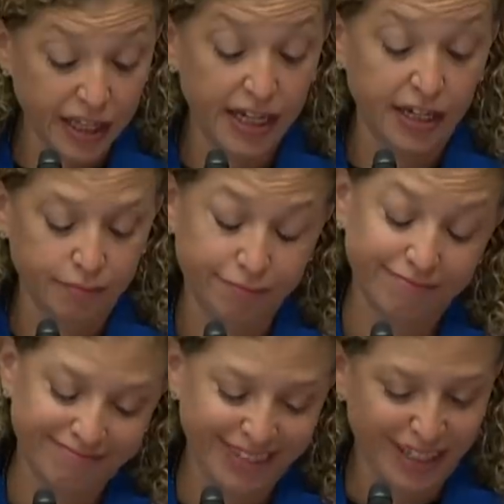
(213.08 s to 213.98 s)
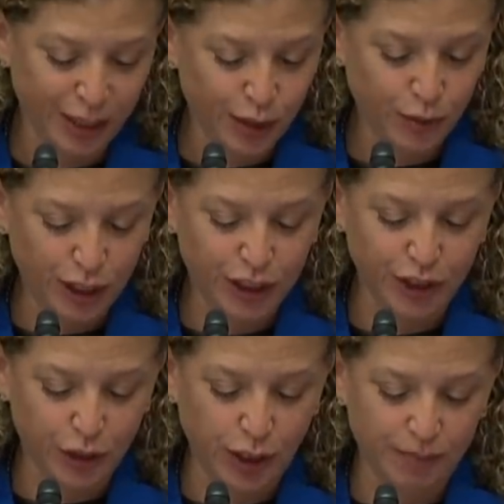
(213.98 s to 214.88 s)
in the
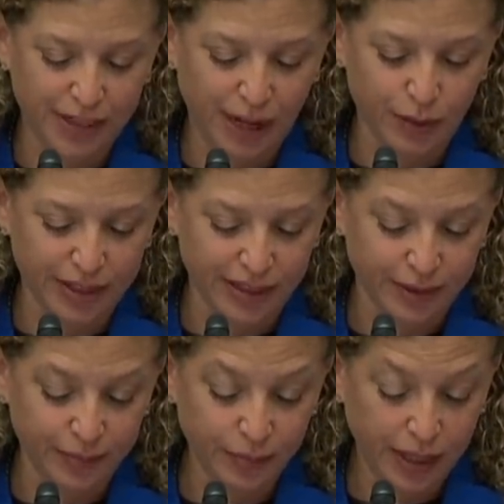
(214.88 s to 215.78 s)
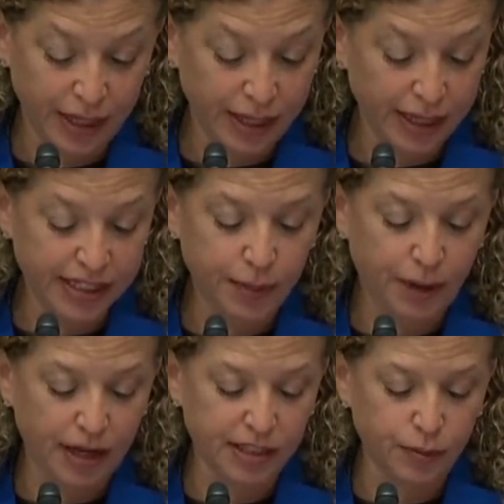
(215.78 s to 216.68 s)
Russian Trump Tower deal, is
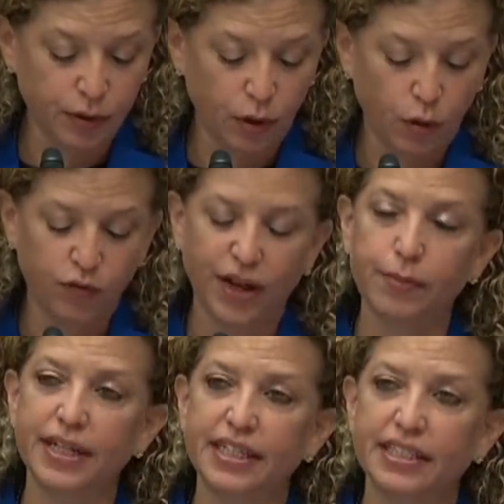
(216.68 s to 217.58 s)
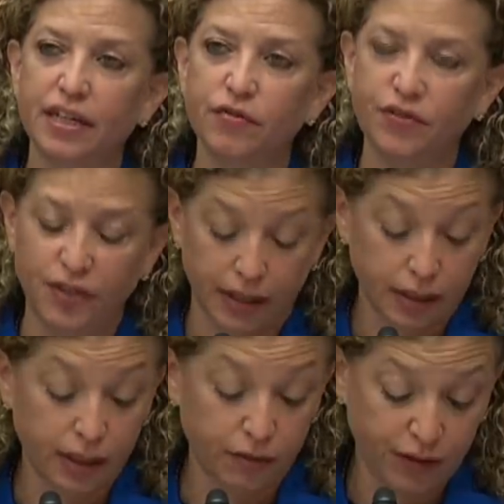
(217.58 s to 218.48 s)
it possible the whole family is
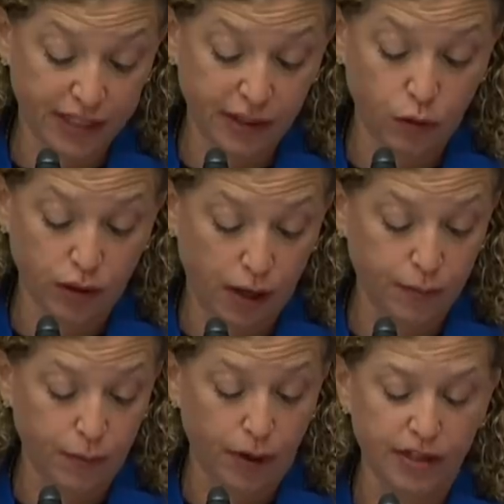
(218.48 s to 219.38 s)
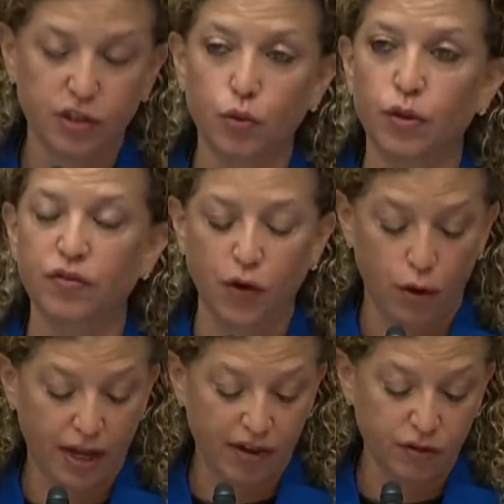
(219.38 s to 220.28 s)
conflicted or compromised with a
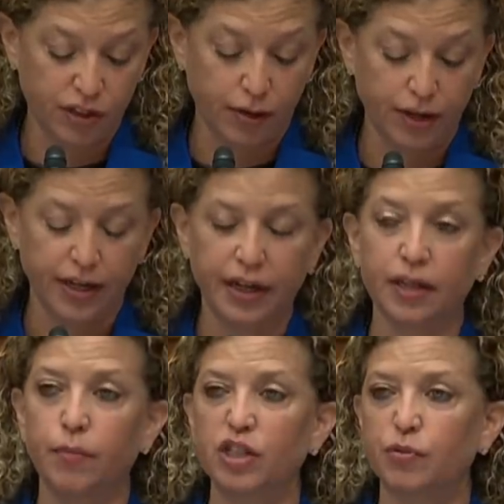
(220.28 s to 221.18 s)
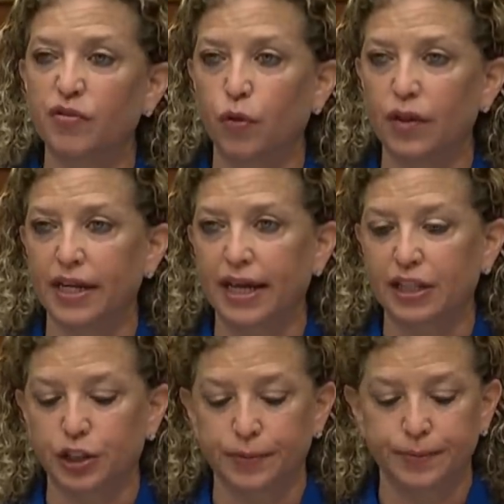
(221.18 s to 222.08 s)
foreign adversary in the months before the
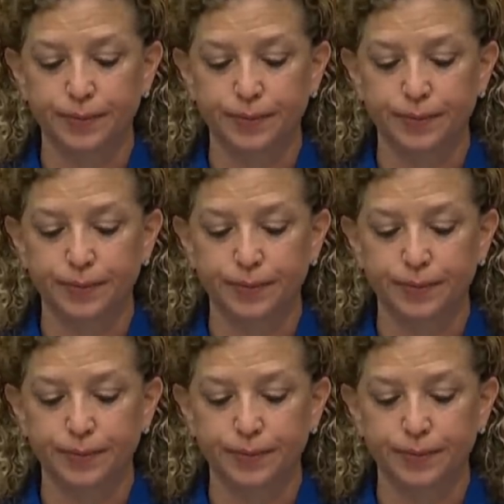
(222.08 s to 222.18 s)
election?